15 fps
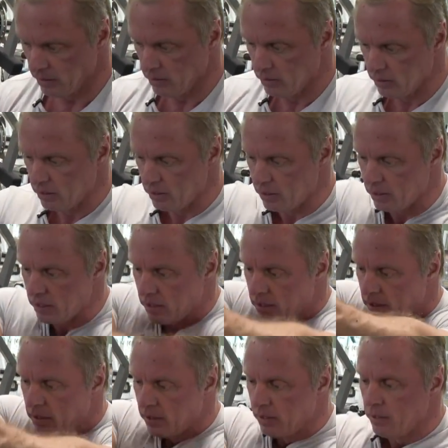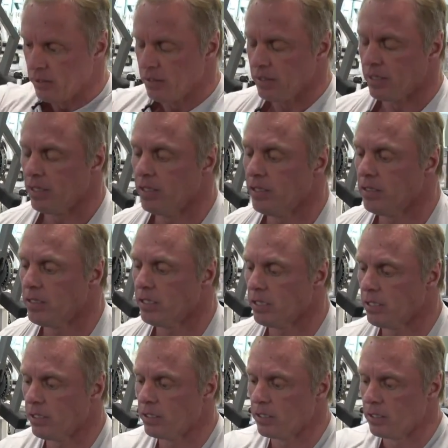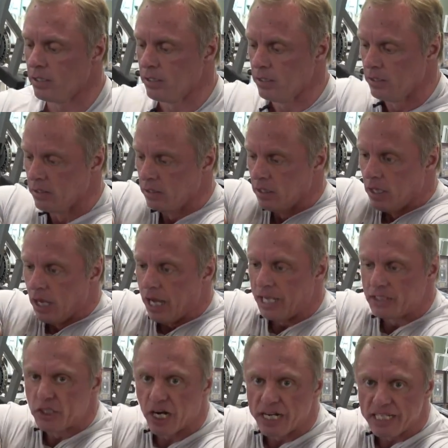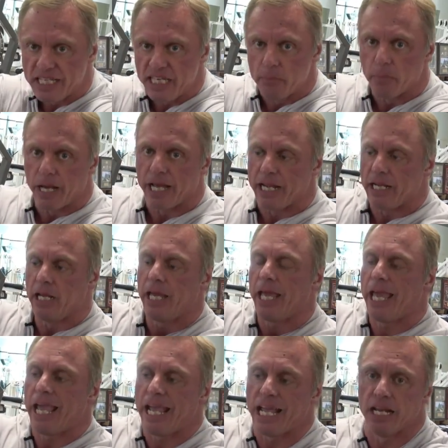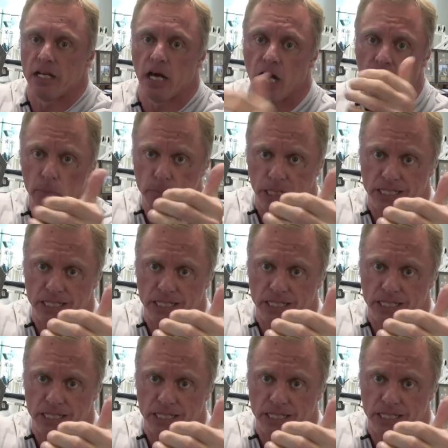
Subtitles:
your core, the long head of your triceps, and a little bit of your rear delts.